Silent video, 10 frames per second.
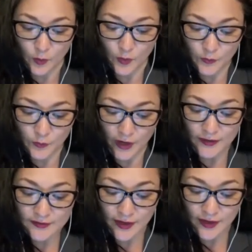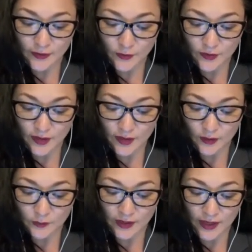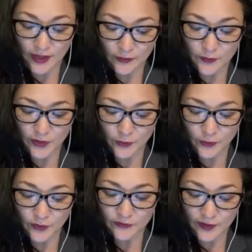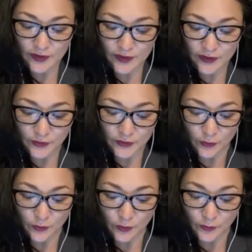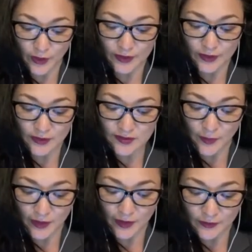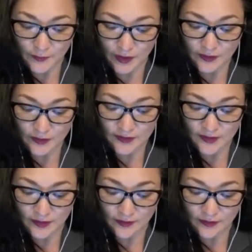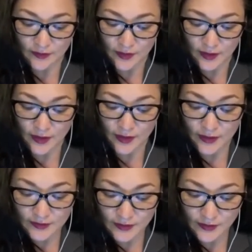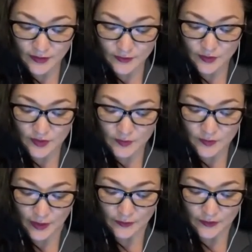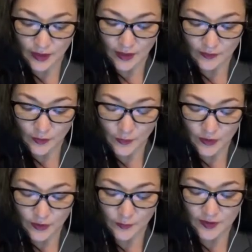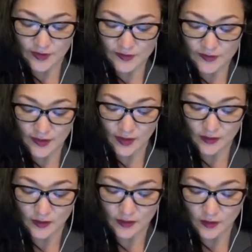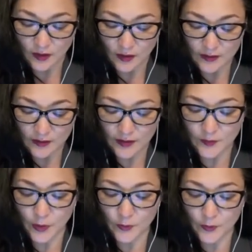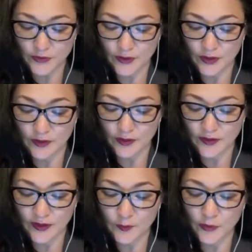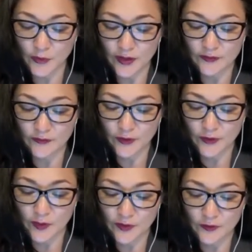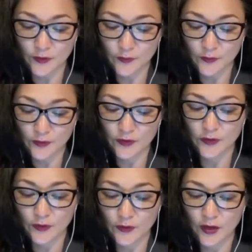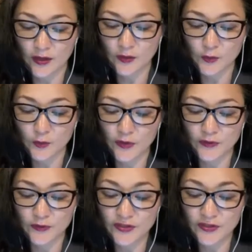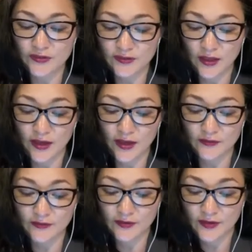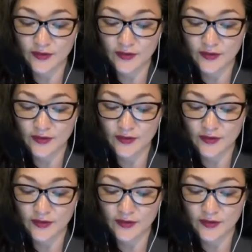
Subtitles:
When Brian sang, you could not only hear it, but you could feel it in your soul. Brian inspired me as a singer, and he continues to inspire the Native community with his singing, art, and poetry. I thank Brian for keeping the Karuk, Yurok, and Hupa traditions alive.